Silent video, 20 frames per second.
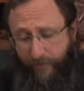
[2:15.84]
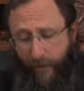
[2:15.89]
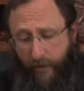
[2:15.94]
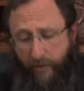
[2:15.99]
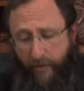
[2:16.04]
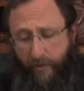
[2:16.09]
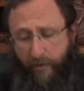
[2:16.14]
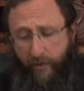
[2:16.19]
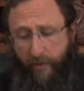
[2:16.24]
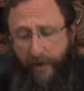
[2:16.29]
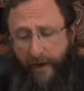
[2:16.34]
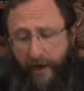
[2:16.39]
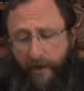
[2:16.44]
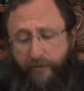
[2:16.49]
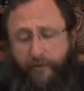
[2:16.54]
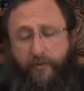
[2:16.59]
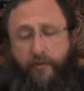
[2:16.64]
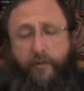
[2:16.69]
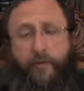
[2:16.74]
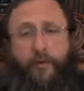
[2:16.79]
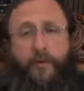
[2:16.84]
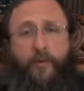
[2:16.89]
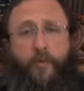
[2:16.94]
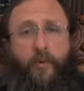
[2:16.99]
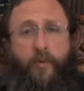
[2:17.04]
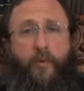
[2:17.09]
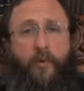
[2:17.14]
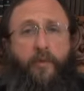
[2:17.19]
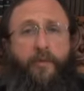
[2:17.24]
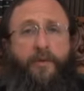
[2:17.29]
although afterwards
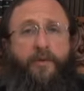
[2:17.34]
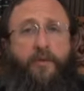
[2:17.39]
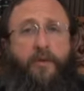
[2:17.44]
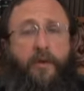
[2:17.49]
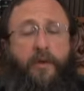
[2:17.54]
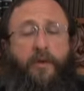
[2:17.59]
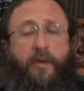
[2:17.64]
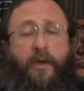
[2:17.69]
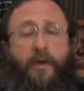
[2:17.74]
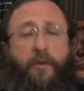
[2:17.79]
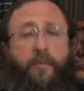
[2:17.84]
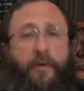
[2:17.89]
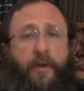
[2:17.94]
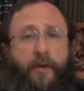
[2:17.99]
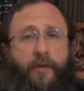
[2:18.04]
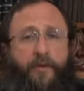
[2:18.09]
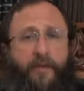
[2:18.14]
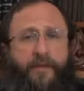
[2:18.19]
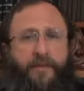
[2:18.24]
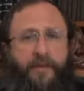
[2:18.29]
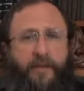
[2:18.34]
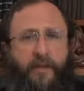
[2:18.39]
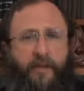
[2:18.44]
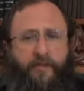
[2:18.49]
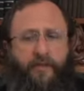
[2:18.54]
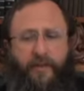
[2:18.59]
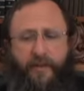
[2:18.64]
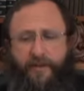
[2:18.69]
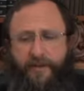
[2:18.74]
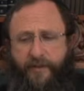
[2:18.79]
we will be talking about the
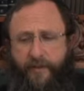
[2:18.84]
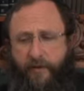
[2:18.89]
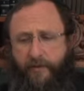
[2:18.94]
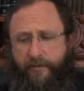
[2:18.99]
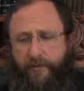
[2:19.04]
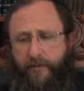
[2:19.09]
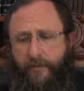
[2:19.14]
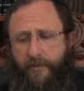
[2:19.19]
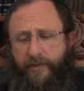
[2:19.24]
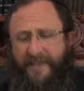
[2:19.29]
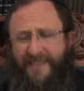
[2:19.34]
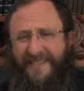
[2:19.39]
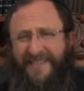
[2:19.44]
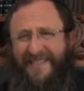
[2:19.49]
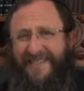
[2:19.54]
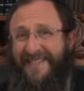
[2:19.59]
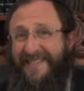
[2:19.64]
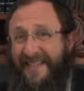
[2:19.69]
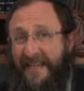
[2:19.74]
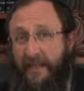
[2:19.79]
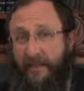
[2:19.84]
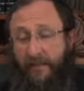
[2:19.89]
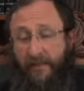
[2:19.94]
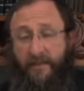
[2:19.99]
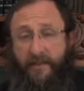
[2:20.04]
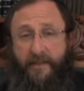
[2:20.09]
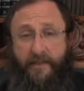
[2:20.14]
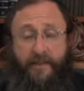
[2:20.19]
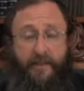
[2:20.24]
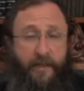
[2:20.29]
significance of those
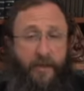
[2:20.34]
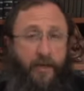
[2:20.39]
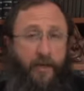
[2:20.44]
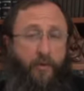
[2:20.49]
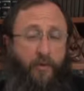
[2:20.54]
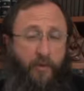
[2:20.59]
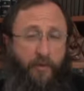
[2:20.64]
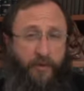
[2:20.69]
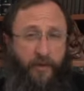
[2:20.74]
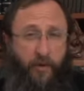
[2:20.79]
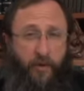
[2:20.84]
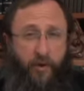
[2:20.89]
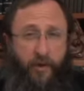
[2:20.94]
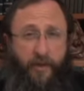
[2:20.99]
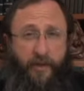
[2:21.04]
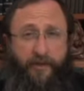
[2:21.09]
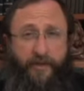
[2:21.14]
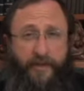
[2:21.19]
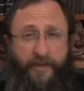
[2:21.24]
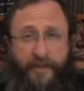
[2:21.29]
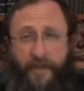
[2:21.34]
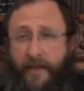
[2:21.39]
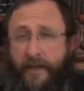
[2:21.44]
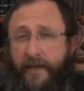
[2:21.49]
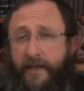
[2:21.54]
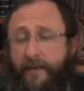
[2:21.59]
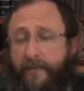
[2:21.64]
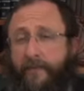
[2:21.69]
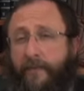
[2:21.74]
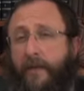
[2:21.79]
cells, what we're calling the
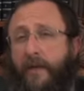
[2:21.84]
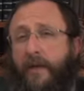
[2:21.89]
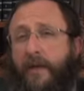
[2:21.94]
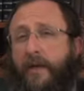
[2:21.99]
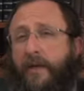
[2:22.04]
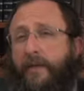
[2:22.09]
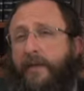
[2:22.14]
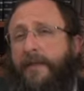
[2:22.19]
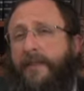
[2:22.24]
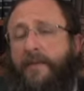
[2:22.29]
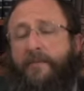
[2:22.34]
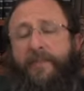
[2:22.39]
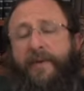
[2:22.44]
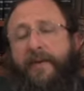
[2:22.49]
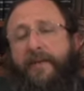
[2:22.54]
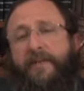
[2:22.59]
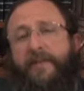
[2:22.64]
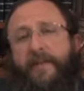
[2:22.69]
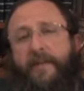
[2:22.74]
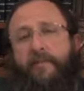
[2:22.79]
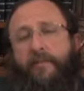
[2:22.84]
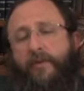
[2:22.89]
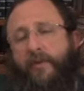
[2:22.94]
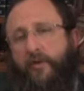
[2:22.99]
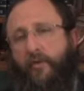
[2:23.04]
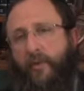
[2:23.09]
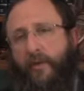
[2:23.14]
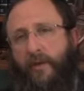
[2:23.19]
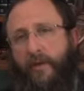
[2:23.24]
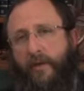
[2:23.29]
ta'im, the space in
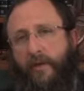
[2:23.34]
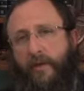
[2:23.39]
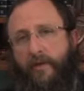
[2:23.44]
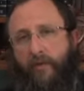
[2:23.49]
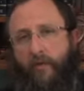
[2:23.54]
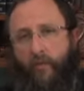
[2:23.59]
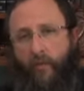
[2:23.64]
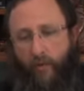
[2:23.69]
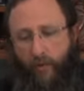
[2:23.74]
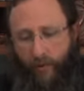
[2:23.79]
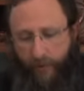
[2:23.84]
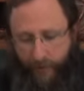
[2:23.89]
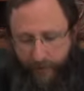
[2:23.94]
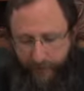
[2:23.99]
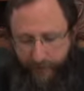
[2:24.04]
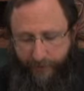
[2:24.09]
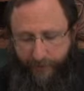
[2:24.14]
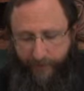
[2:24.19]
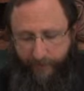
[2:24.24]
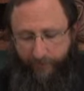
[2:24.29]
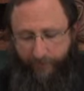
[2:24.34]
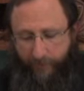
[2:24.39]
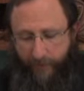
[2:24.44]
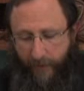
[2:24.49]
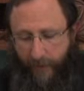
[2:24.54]
between the walls.